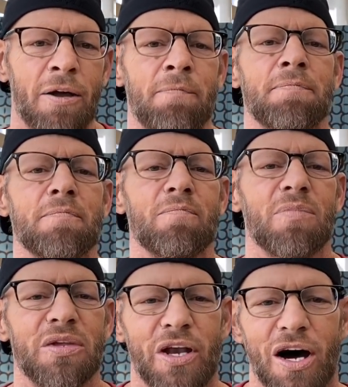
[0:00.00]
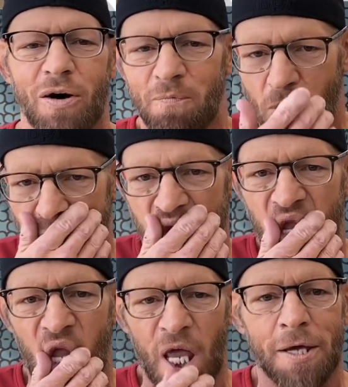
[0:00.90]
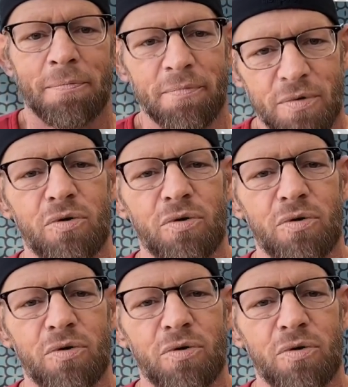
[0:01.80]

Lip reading: Yeah, now we've got a whole lineup of guys.